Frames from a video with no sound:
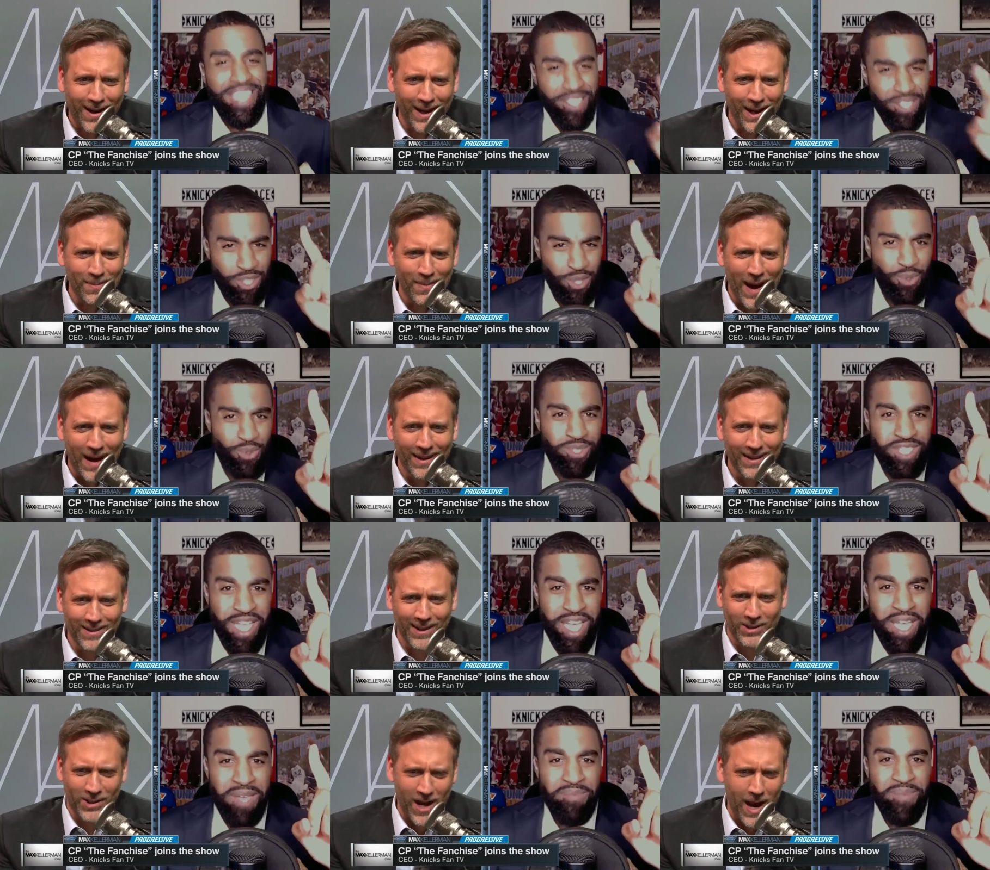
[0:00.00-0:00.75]
Speaker 1: In about? In due
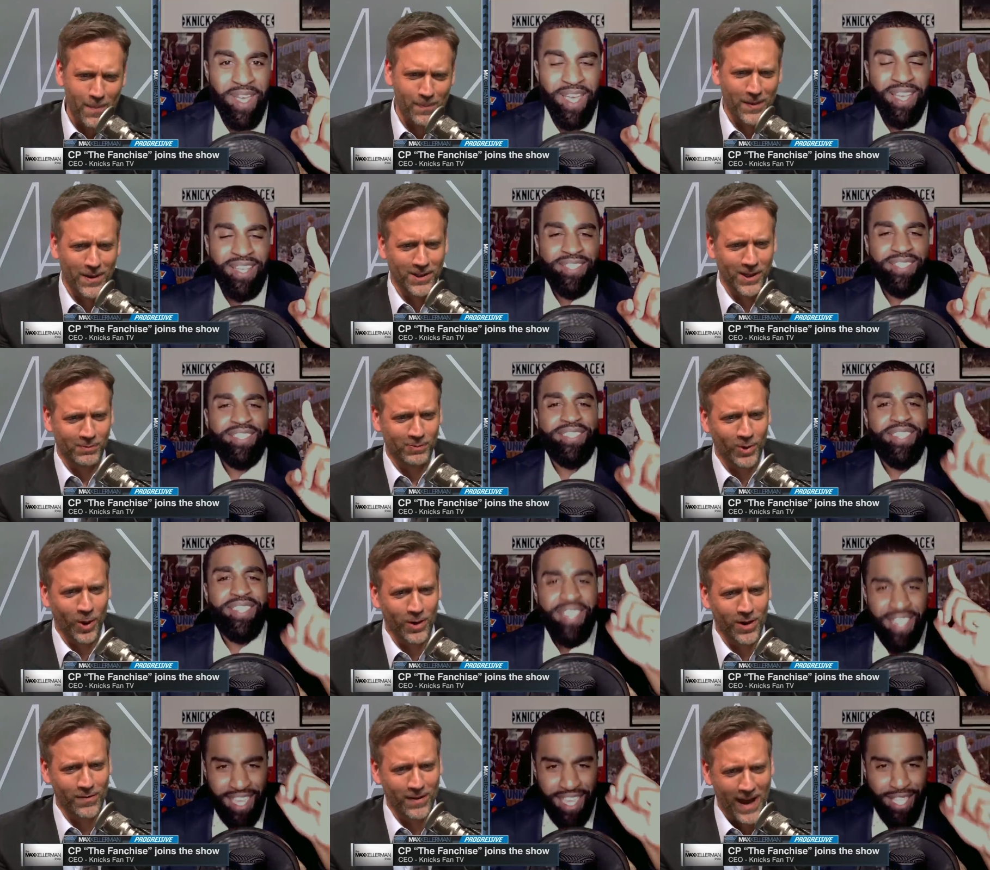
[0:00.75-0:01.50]
time, Max.
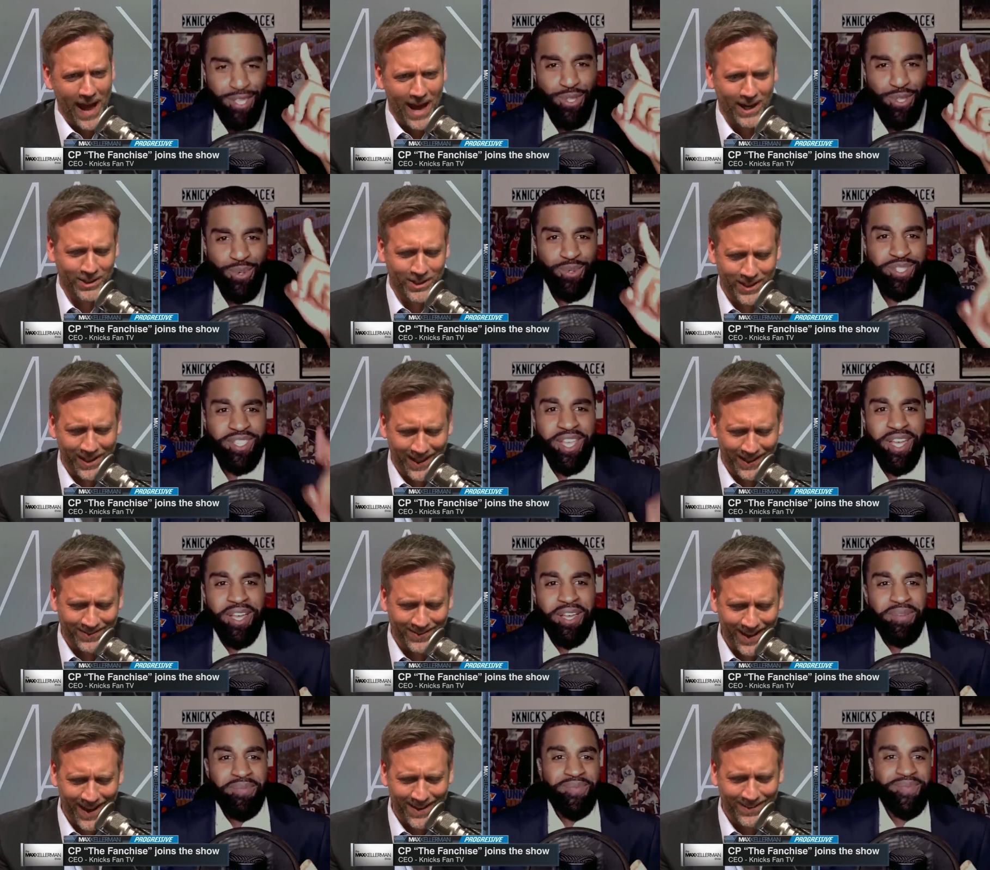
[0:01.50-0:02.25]
don't even In actually
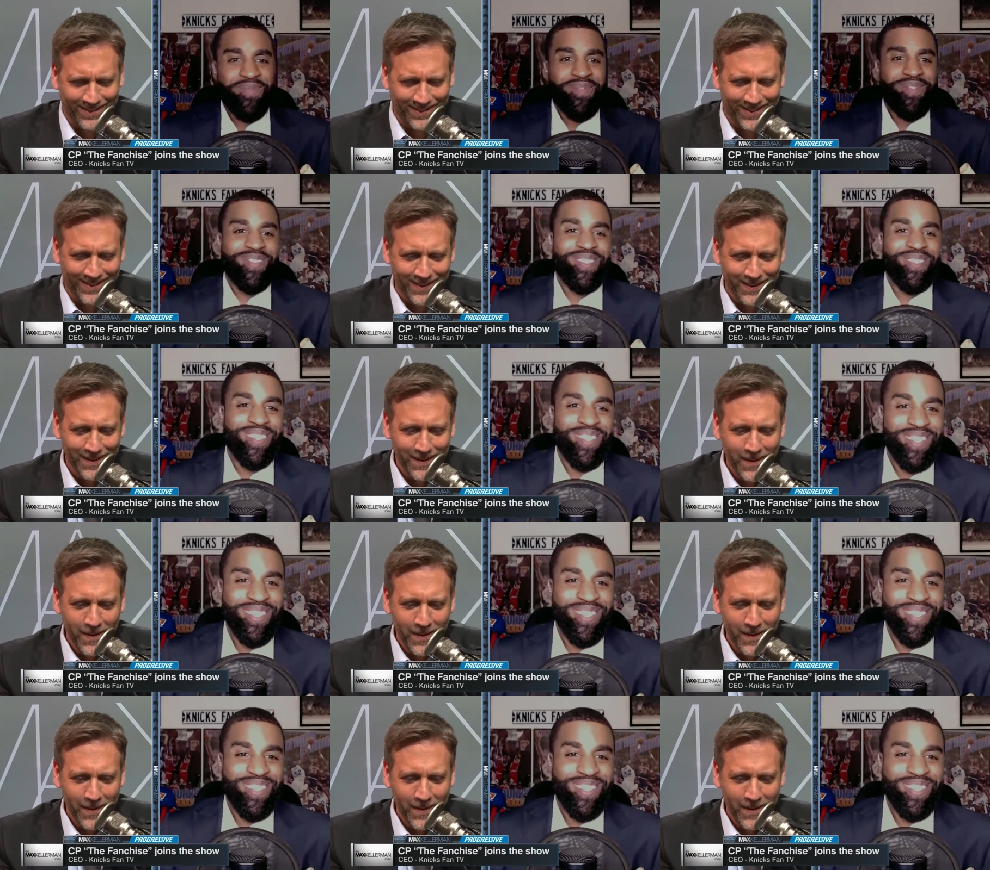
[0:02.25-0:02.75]
exist.